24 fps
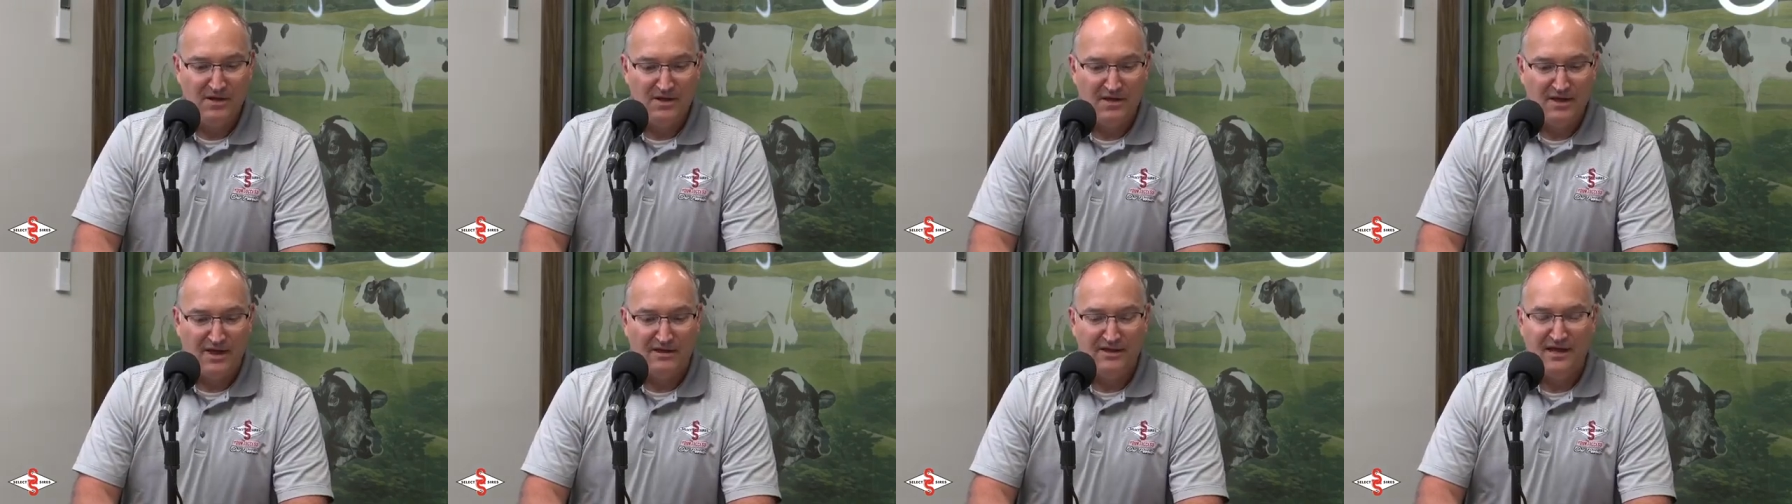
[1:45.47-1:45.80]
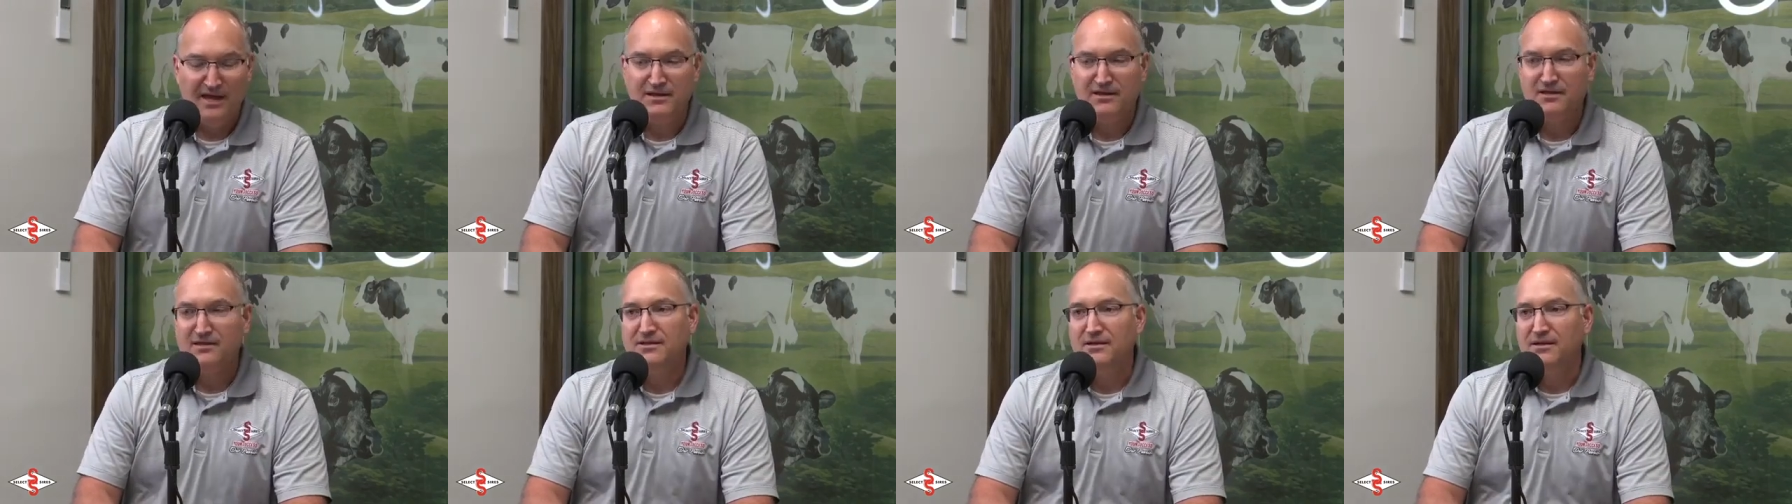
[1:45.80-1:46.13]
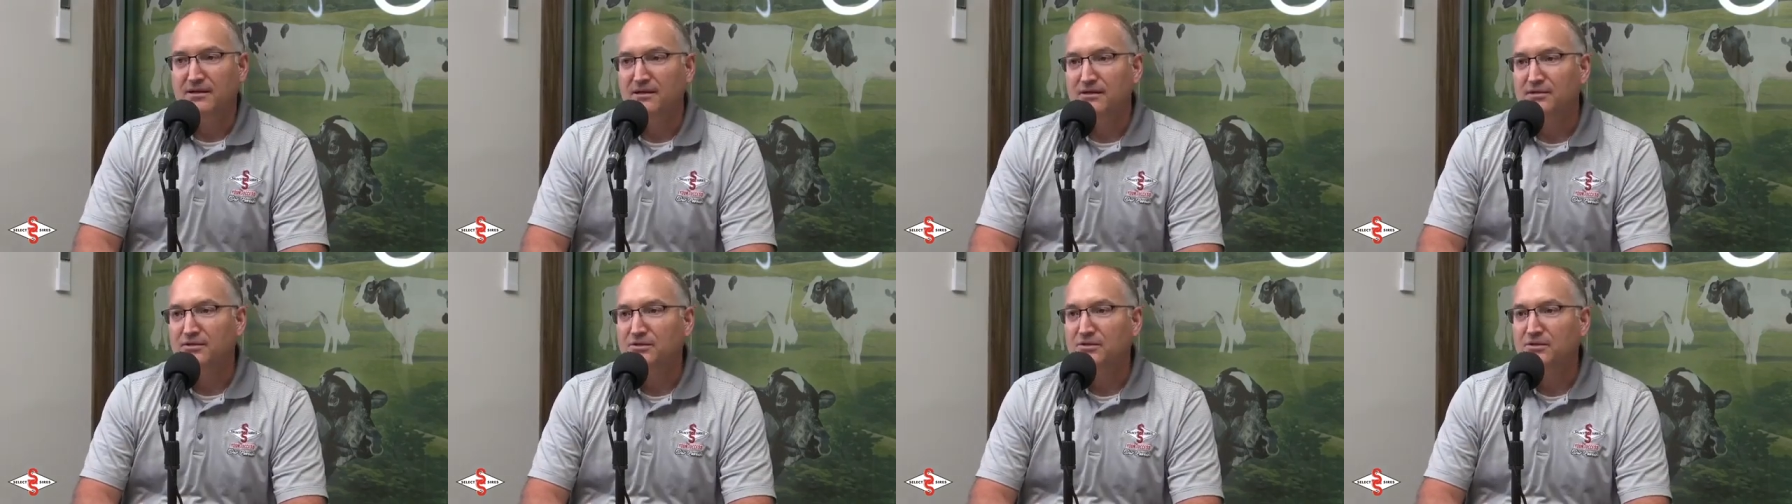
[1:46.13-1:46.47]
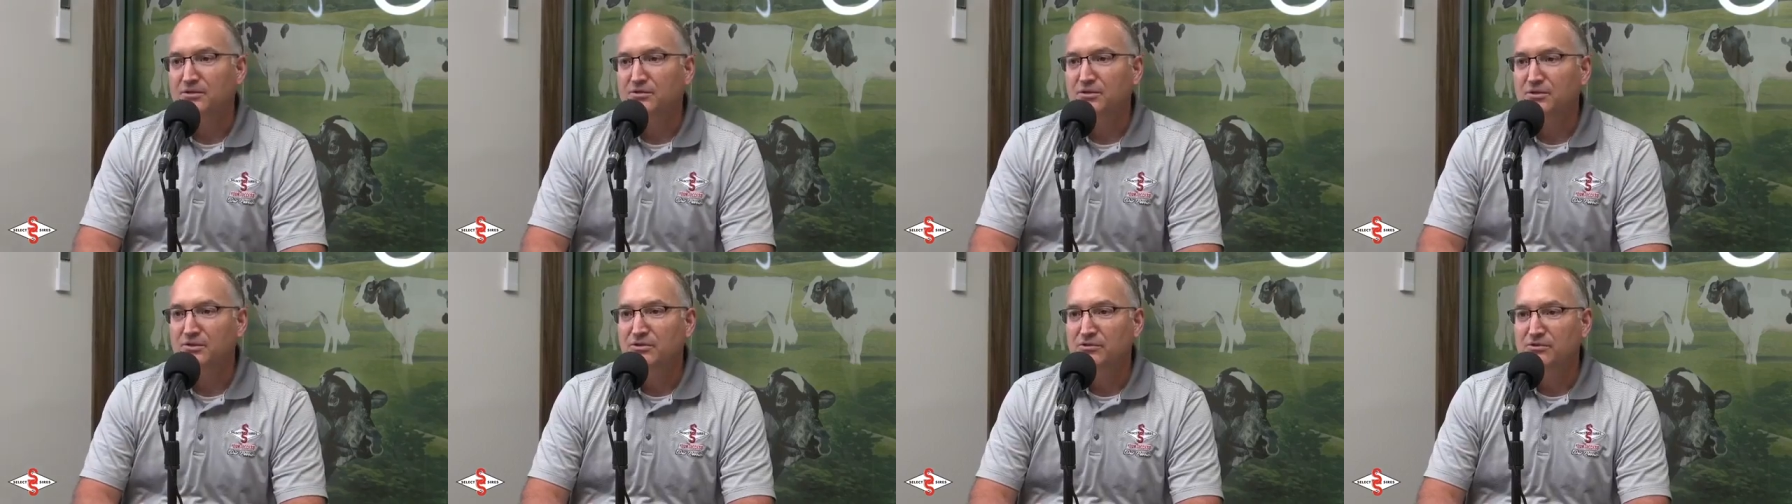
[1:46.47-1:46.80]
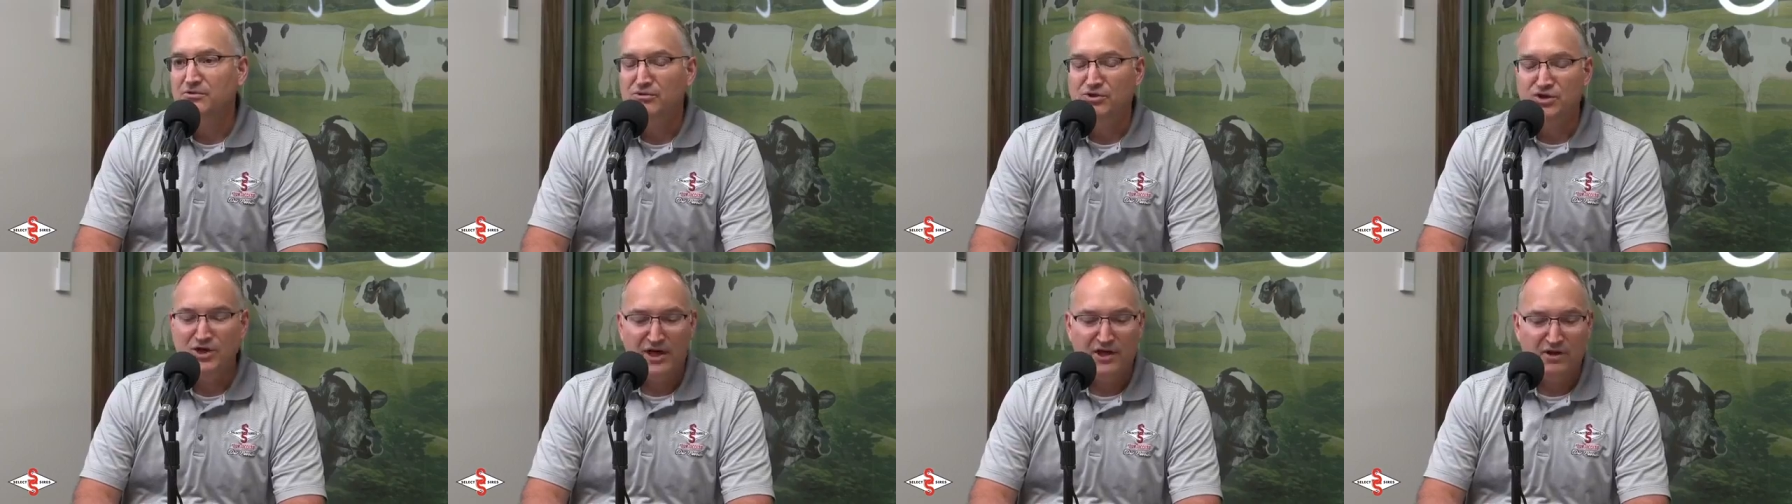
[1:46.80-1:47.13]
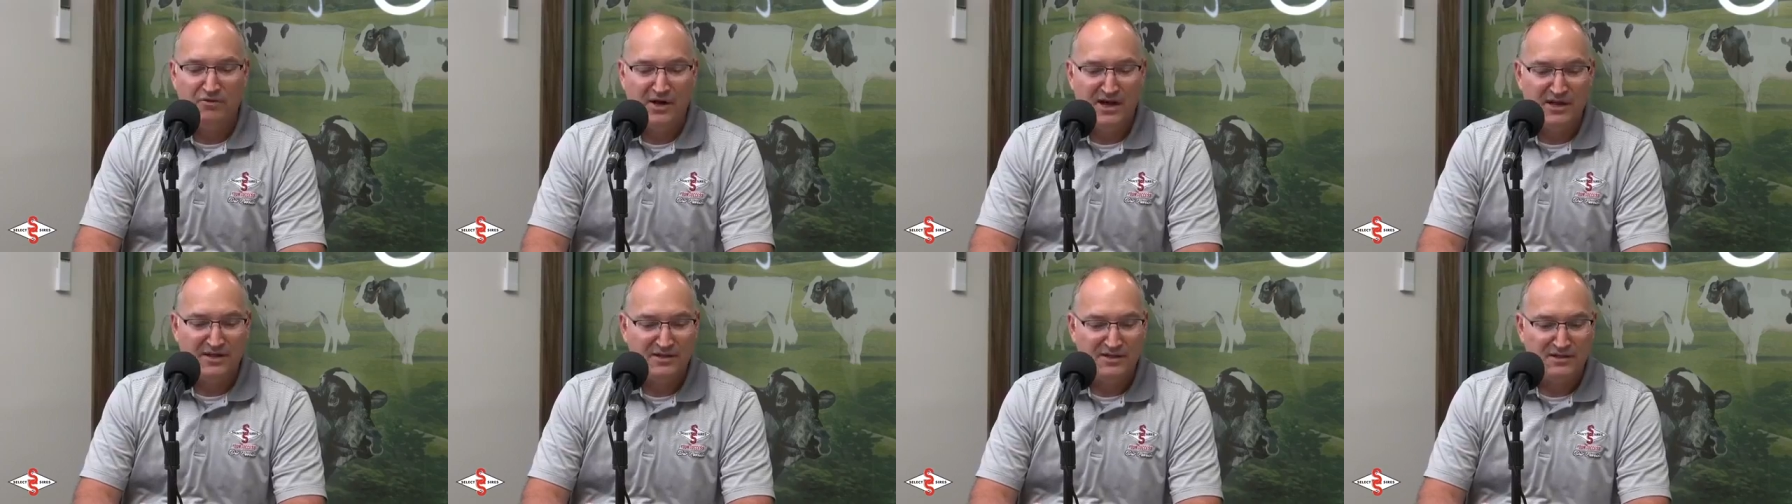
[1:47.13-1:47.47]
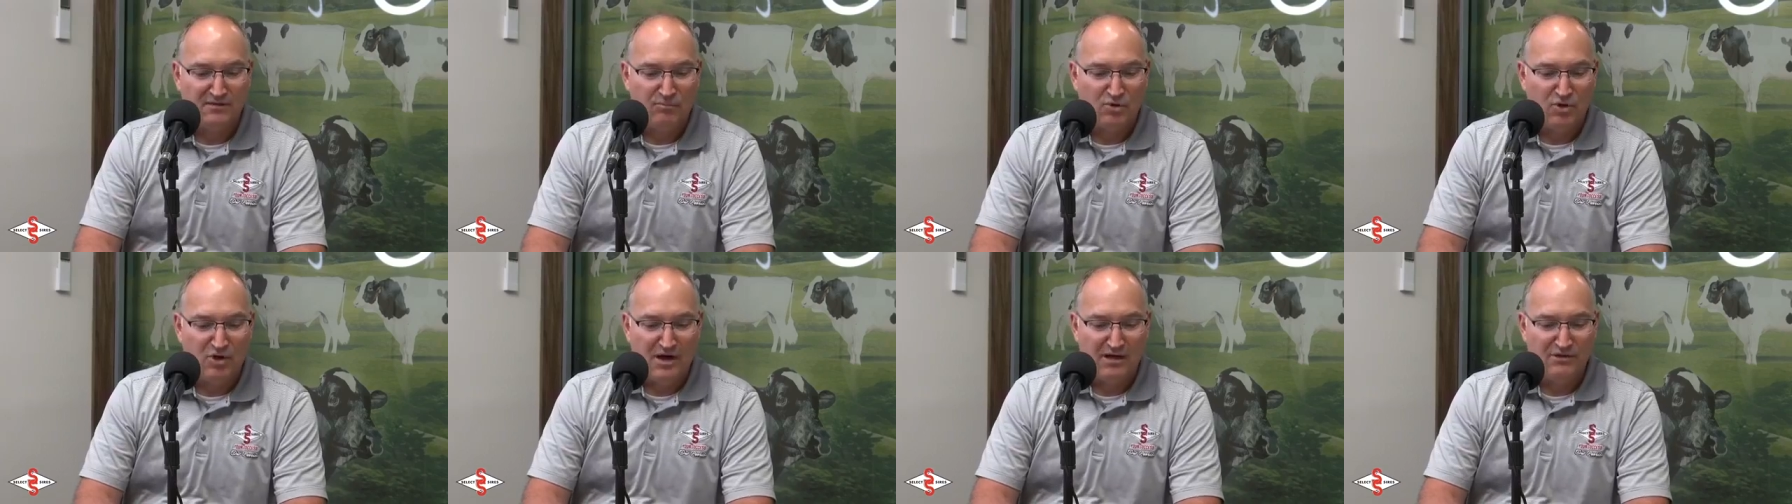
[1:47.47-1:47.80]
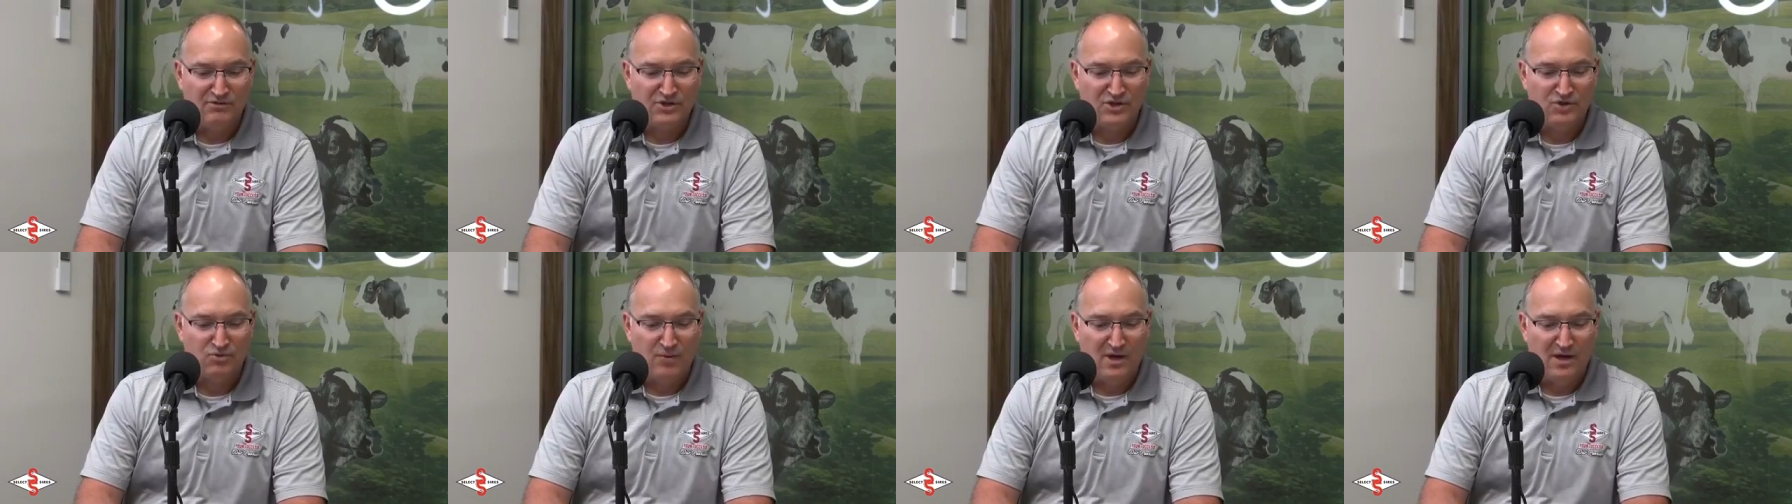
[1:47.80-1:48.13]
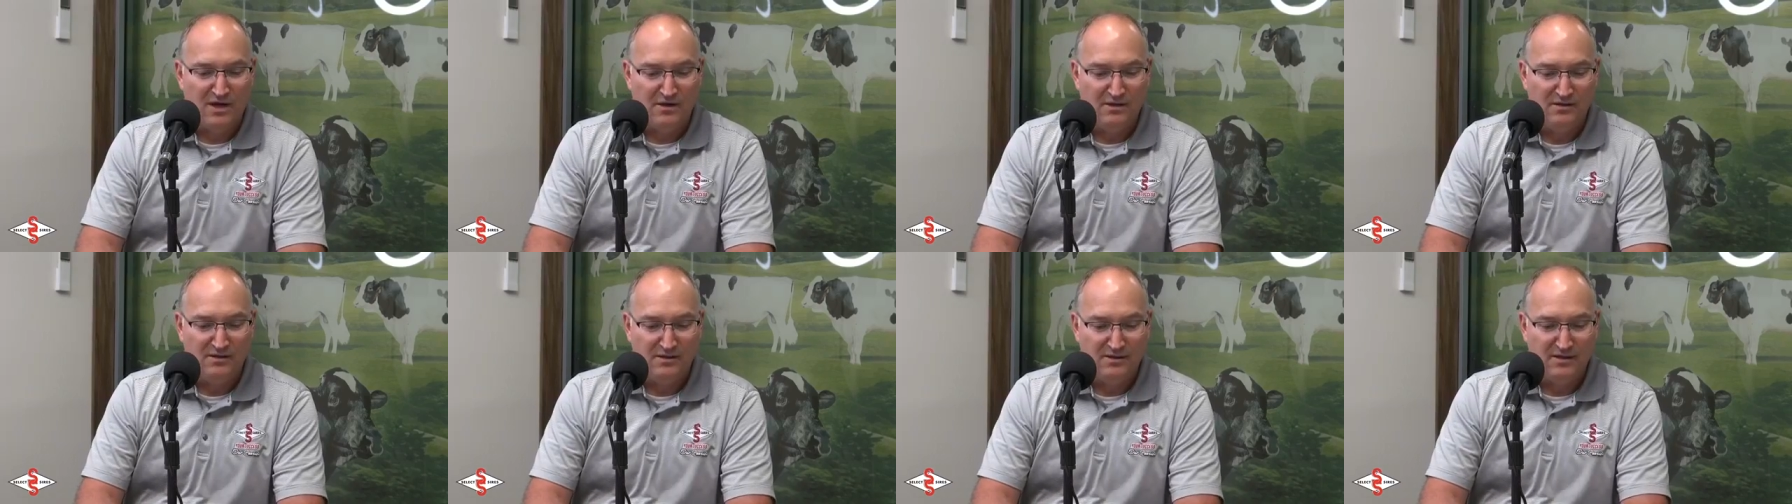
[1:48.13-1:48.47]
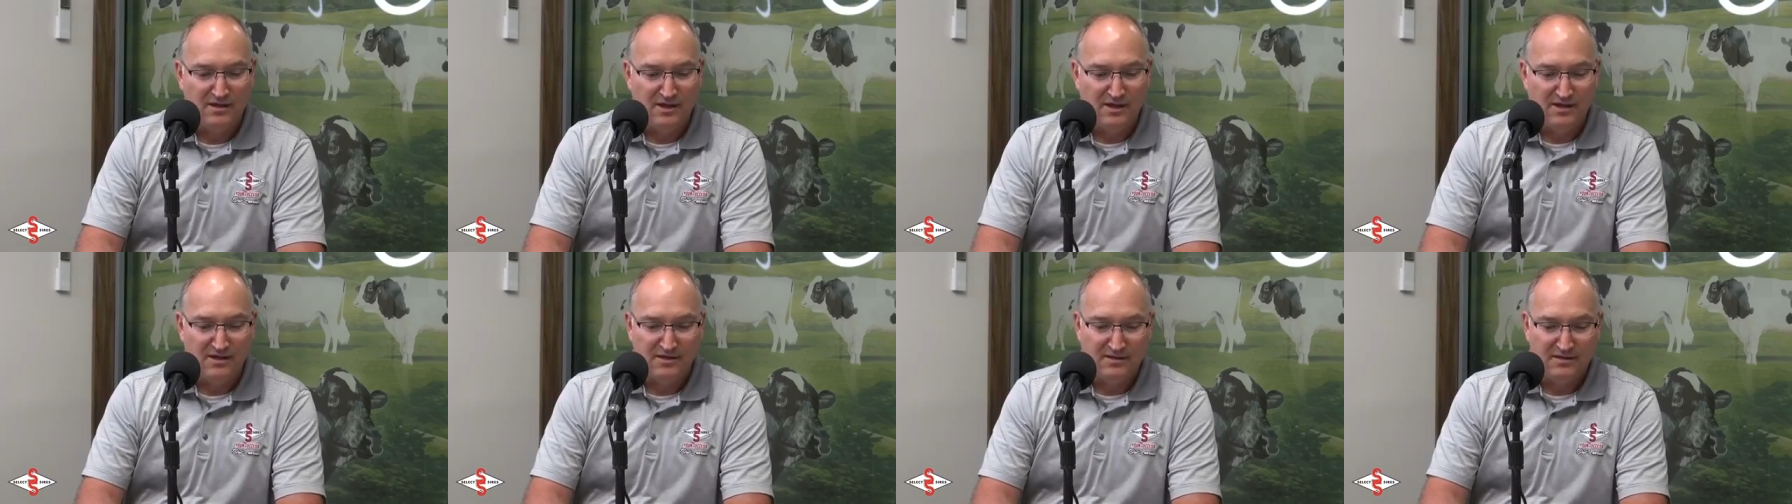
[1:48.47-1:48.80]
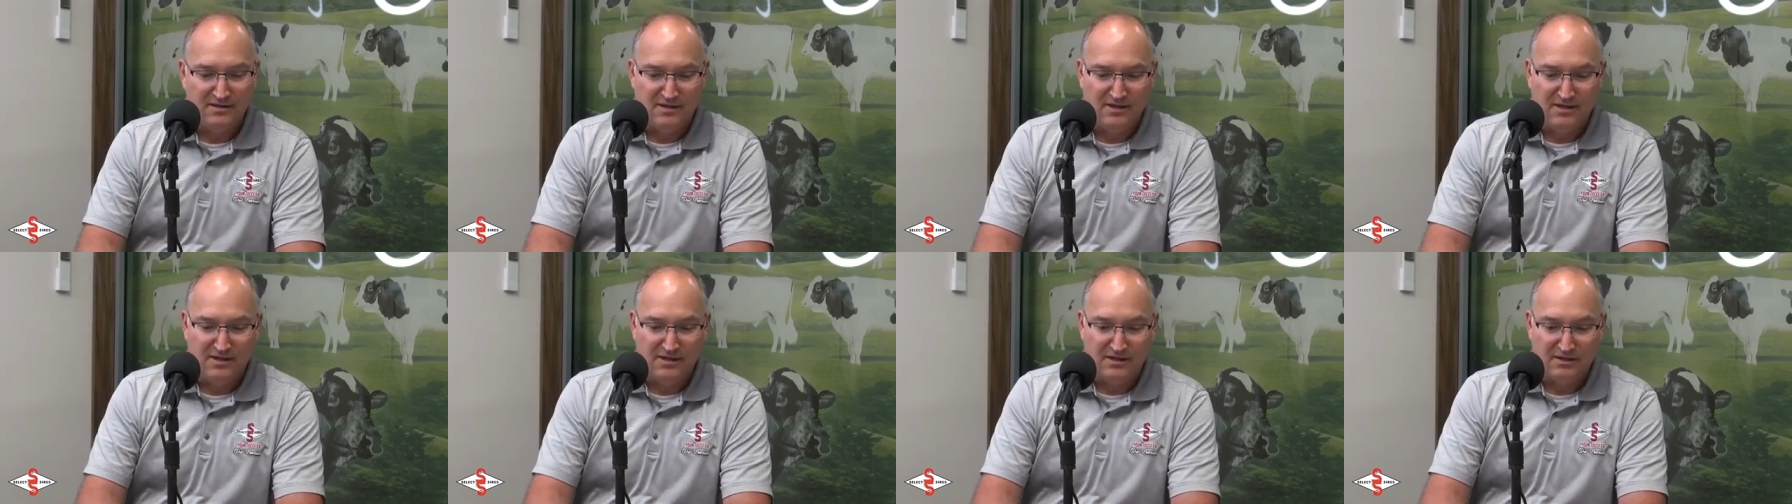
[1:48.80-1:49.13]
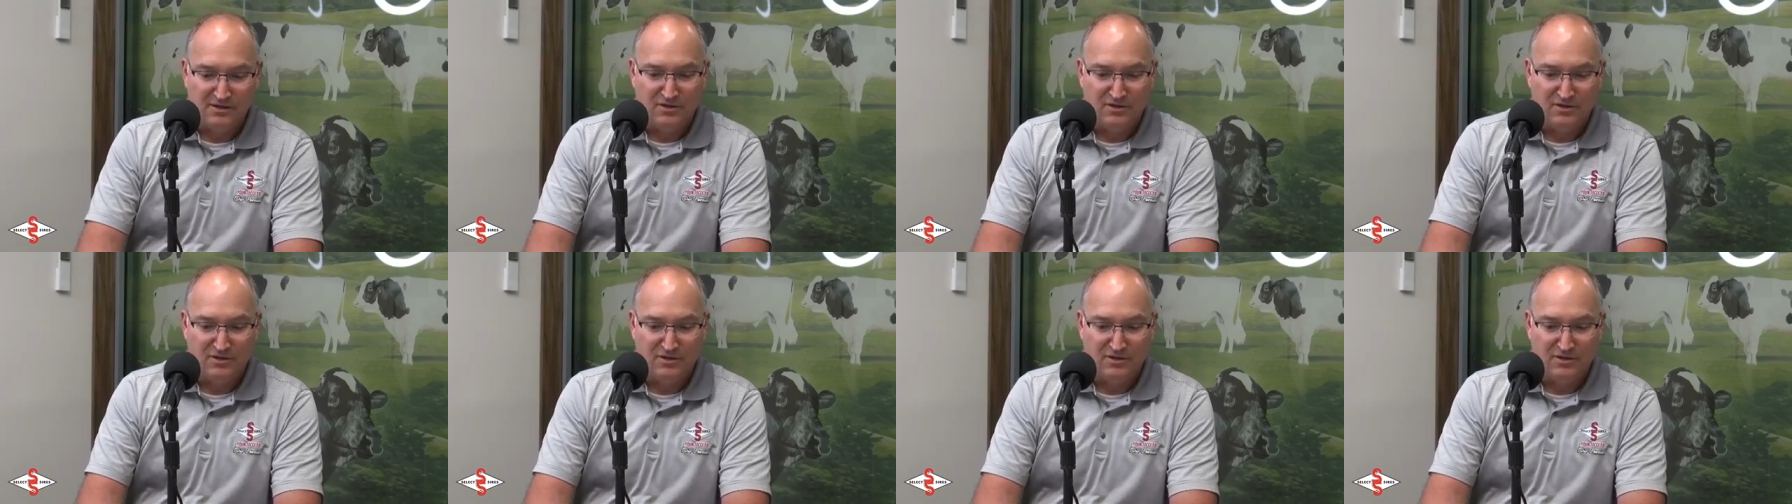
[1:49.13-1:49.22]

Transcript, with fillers: And that uh, generated some groundswell and